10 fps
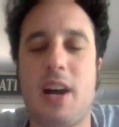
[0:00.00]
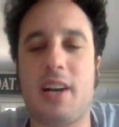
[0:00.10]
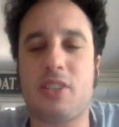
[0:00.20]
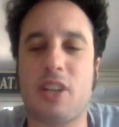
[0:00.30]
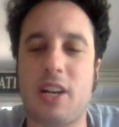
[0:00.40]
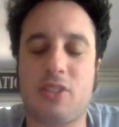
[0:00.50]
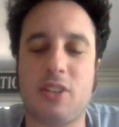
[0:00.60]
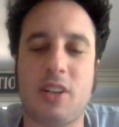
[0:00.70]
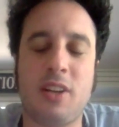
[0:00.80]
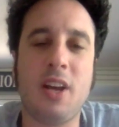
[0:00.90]

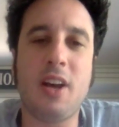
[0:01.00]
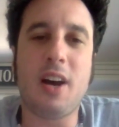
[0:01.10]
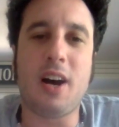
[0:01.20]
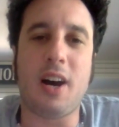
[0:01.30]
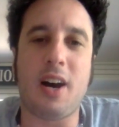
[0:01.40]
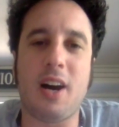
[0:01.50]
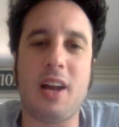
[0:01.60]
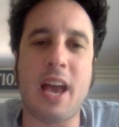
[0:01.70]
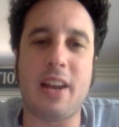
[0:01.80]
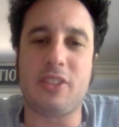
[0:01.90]
Nakshatra
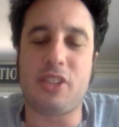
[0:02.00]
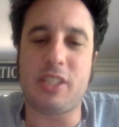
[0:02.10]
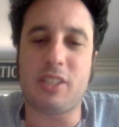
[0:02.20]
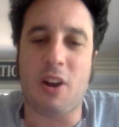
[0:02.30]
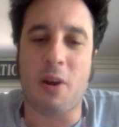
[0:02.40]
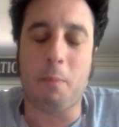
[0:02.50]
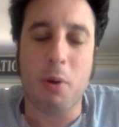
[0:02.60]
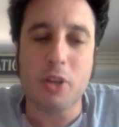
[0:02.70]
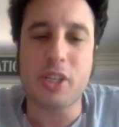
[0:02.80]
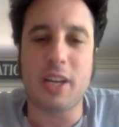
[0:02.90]
energies are
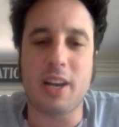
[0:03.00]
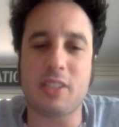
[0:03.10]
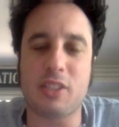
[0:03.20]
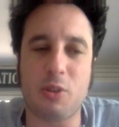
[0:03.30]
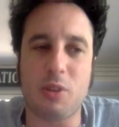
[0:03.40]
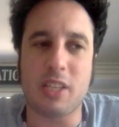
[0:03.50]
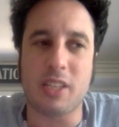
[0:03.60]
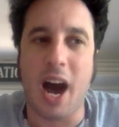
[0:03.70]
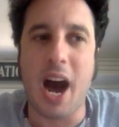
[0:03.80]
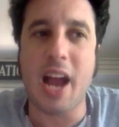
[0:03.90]
pushing us to this
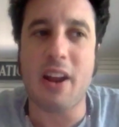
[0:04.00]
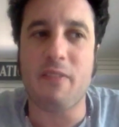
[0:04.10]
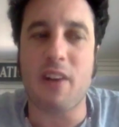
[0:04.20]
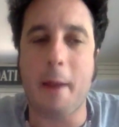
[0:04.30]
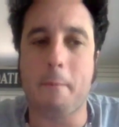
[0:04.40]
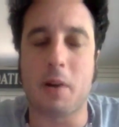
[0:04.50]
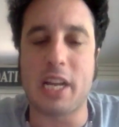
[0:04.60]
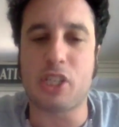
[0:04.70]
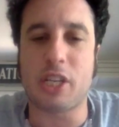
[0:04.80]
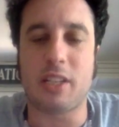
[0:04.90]
higher
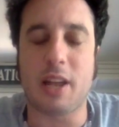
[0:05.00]
vibration.